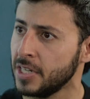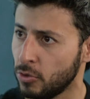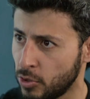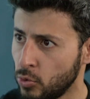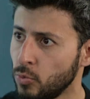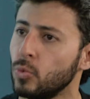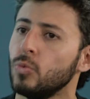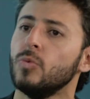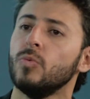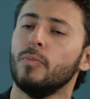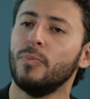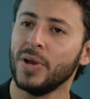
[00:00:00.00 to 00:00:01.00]
in order to
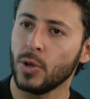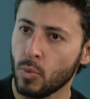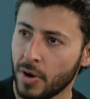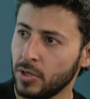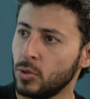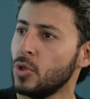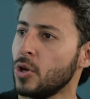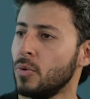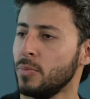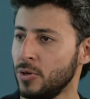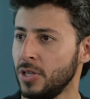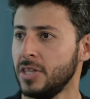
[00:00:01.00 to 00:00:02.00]
bring water to the
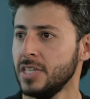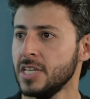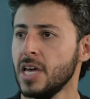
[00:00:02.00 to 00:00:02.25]
communities,